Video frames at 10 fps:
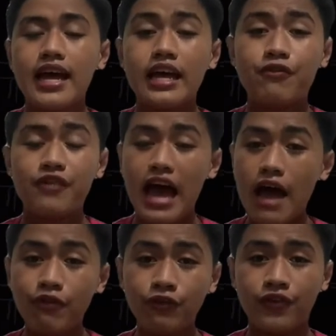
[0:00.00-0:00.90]
If
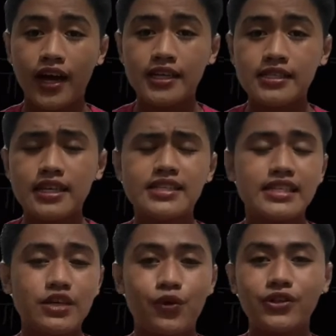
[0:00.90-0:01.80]
f of x is
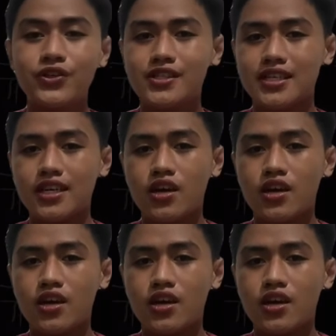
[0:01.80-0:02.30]
equal to c,